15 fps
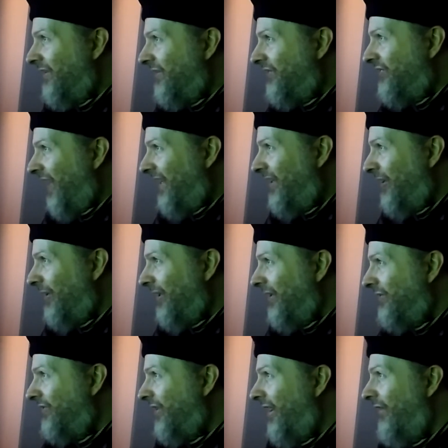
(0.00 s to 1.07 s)

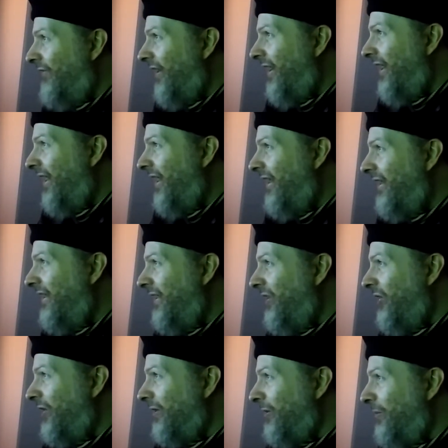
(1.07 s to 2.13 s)
Psychillis of a
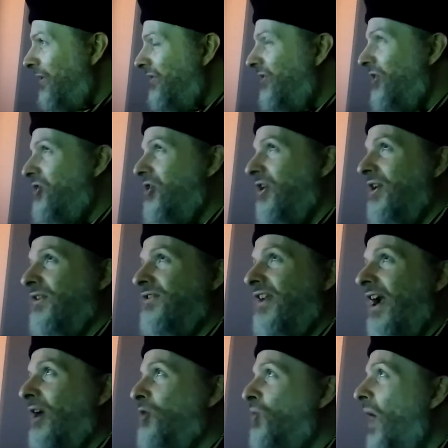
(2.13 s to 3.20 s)
Lunatic Genius.
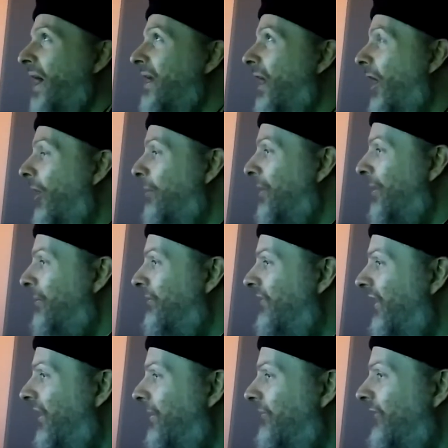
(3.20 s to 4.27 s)
Yeah, great album.
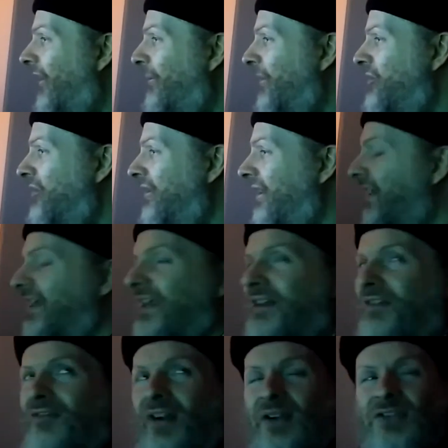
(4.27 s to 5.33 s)
Very very much in
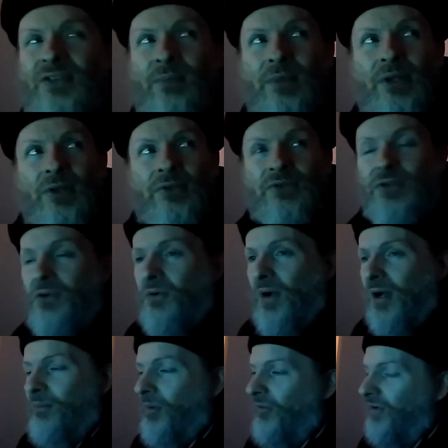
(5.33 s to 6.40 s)
the very similar to
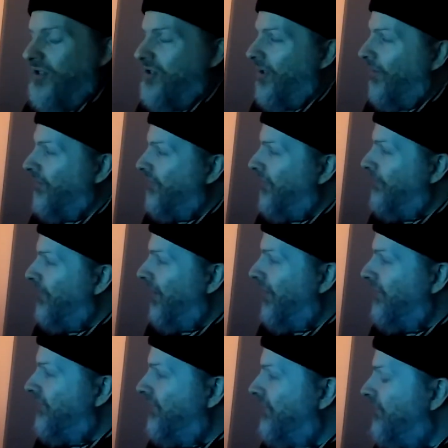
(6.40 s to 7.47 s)
uh, Moving Gelatine
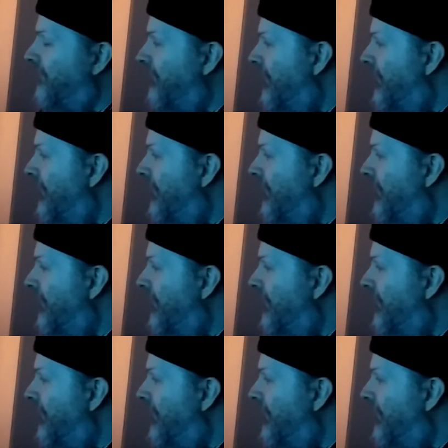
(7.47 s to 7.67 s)
Plates.